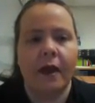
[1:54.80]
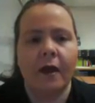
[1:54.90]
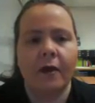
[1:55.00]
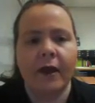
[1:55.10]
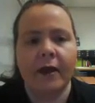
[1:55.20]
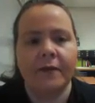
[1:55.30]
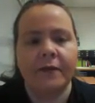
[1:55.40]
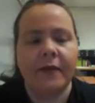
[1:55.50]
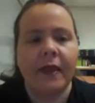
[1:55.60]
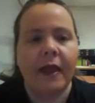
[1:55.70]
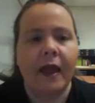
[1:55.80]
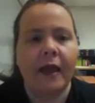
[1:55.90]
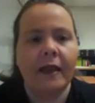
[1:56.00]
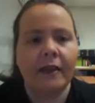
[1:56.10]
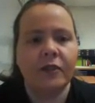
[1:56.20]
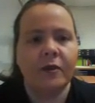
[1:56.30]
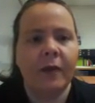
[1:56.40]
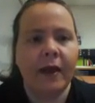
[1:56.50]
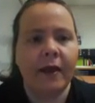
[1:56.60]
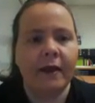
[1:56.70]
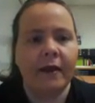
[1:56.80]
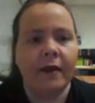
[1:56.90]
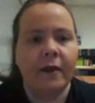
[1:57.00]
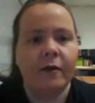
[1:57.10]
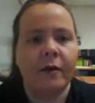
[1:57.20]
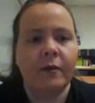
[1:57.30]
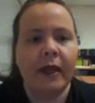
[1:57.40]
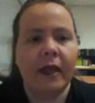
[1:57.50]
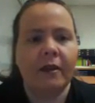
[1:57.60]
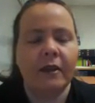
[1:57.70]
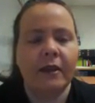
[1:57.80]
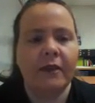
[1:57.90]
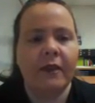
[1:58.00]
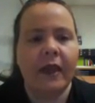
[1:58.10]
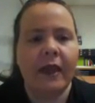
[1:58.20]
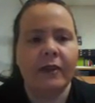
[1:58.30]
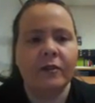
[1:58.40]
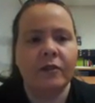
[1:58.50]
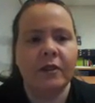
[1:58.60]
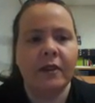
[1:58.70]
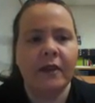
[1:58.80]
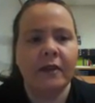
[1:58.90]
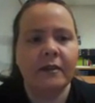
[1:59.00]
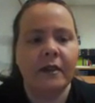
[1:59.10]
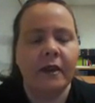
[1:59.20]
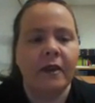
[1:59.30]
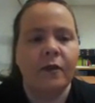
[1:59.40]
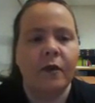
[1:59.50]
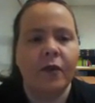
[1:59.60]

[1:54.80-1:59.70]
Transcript: Okay, I guess you're back. We will now look at the answers to these. For